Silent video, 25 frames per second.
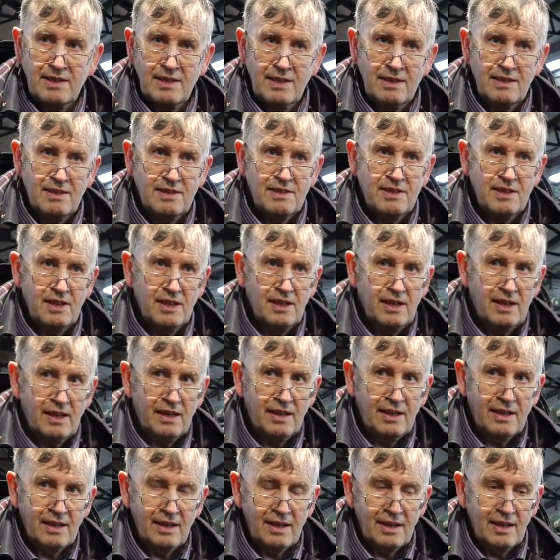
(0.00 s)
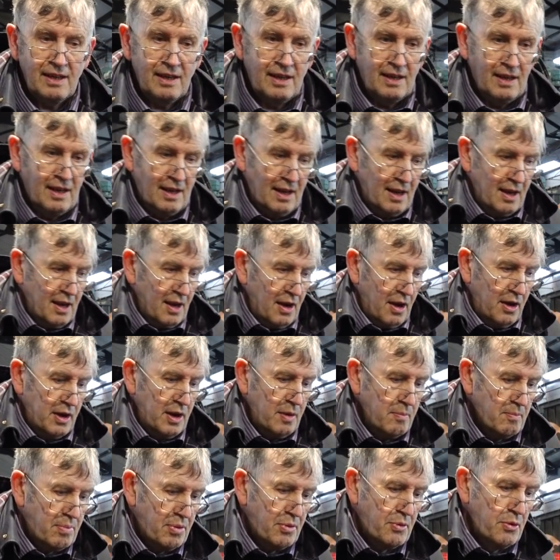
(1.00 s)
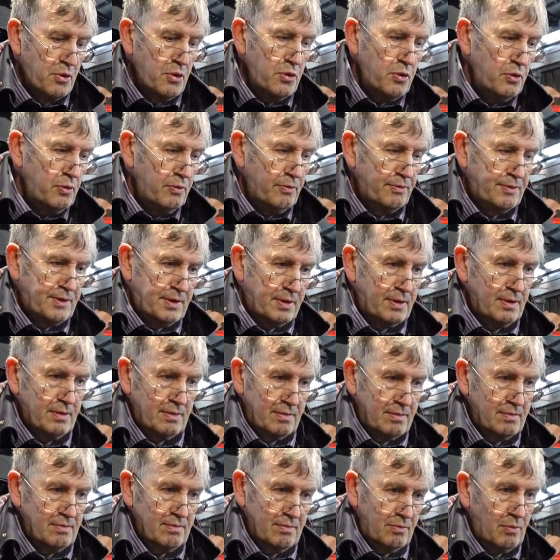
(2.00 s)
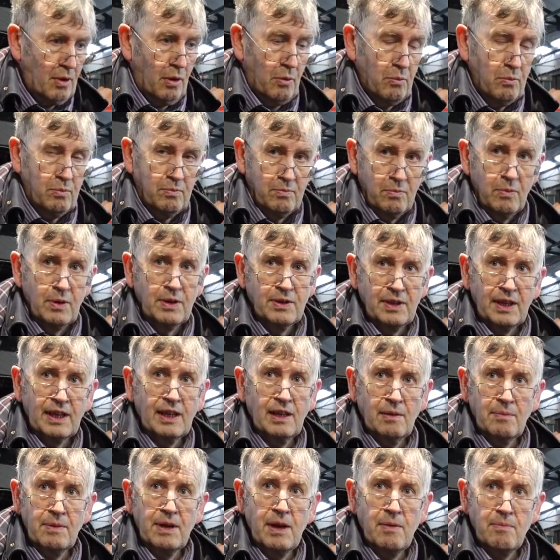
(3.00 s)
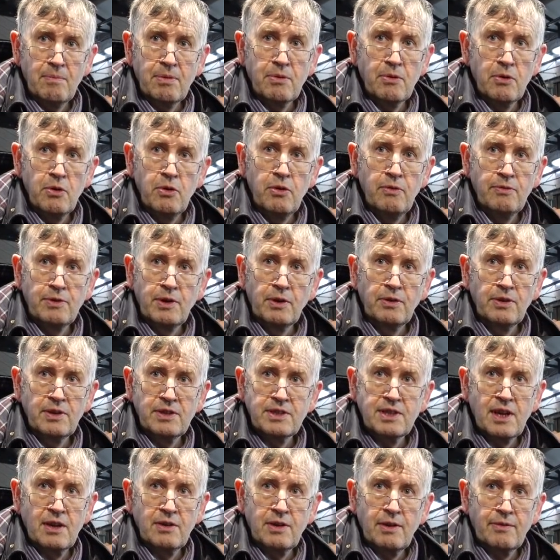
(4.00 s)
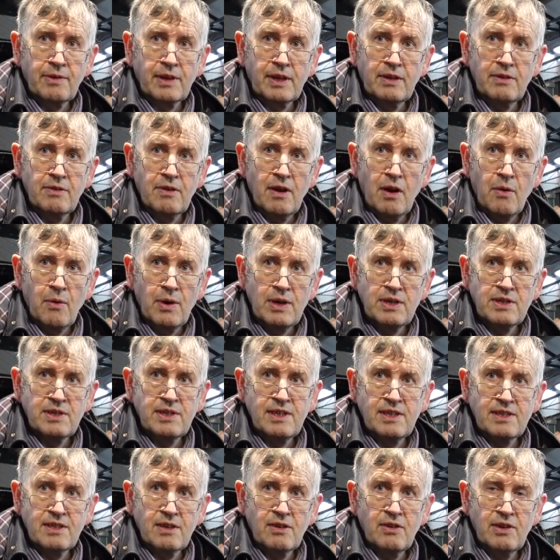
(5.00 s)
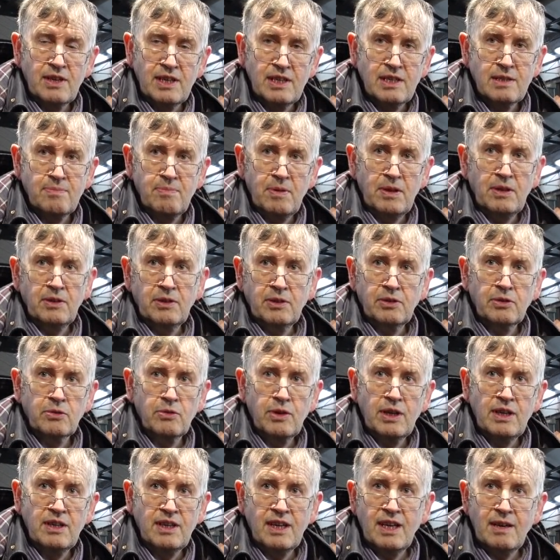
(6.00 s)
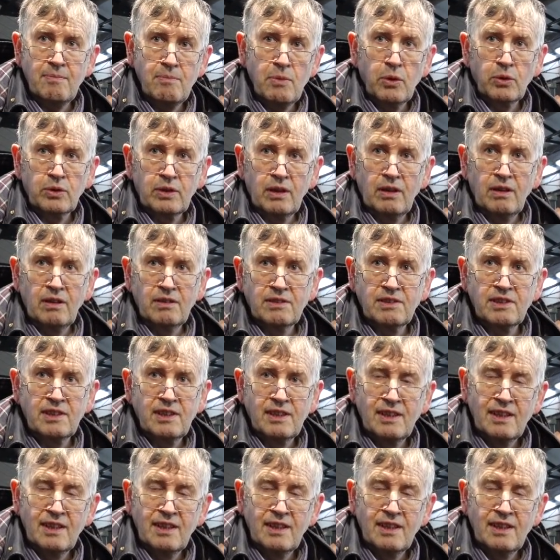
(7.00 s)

It's an improved, well, we think it'll be improved on the South African Railways design. It's been 3D modelled.